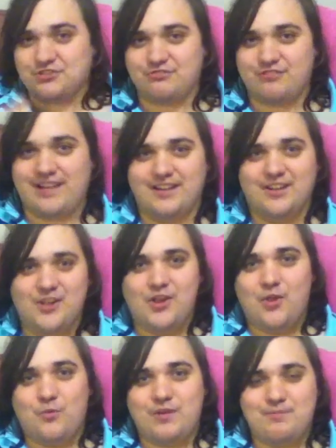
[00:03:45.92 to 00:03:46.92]
a screen,
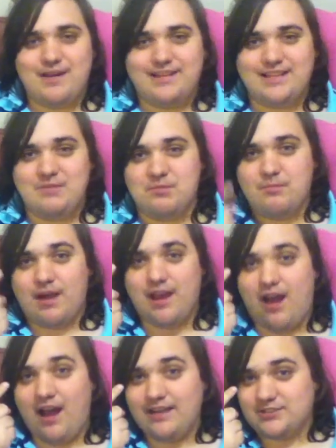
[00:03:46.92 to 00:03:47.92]
which means even
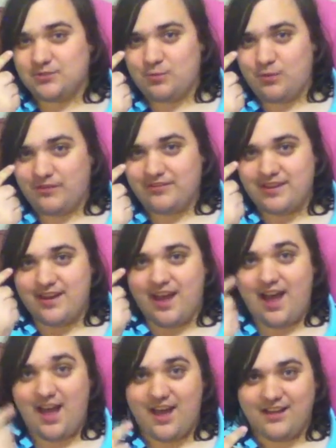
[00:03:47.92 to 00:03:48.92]
my eyes squint and
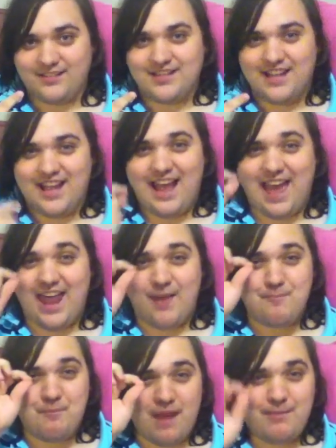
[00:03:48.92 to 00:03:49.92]
hurt, and
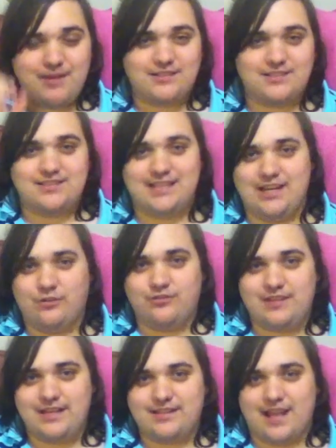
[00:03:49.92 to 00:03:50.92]
I might be able to see a little
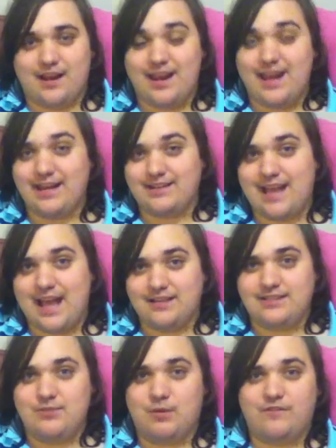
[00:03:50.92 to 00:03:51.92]
detail. It's
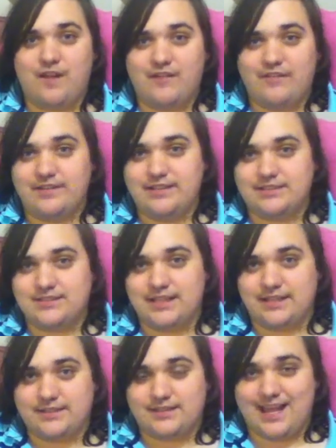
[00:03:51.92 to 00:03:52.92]
actually why Final
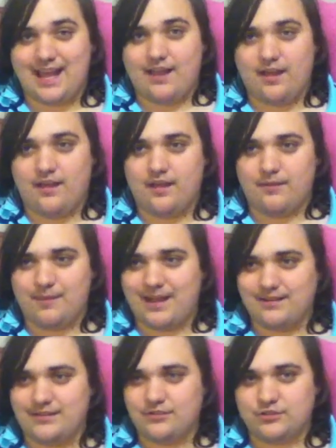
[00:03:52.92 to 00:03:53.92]
Fantasy VI
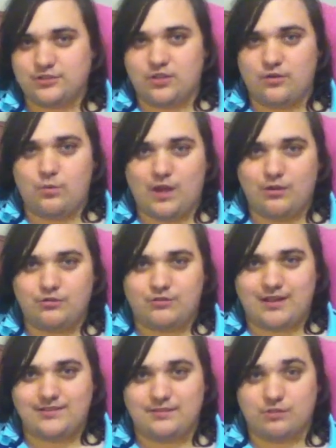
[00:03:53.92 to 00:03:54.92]
actually took so while
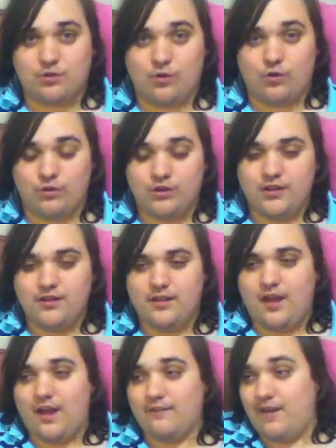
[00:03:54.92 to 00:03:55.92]
to actually record.
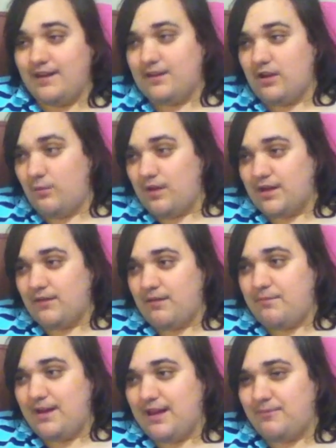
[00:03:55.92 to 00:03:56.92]
I finally got working on
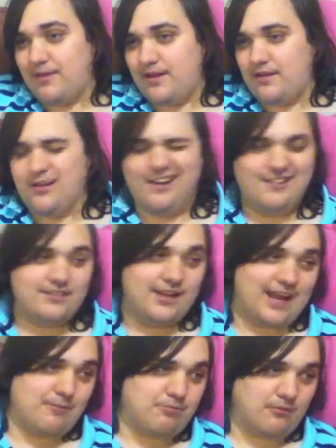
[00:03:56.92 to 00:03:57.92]
my PFP,
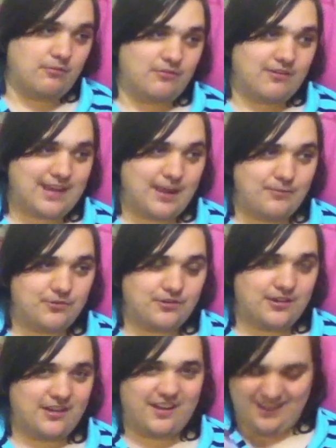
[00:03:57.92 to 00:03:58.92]
then I had problems with the capture
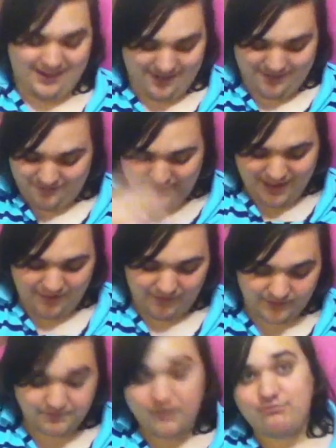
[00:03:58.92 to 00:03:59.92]
card and
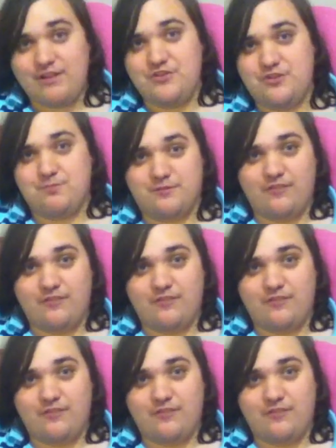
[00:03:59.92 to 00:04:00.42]
whatever. But Richard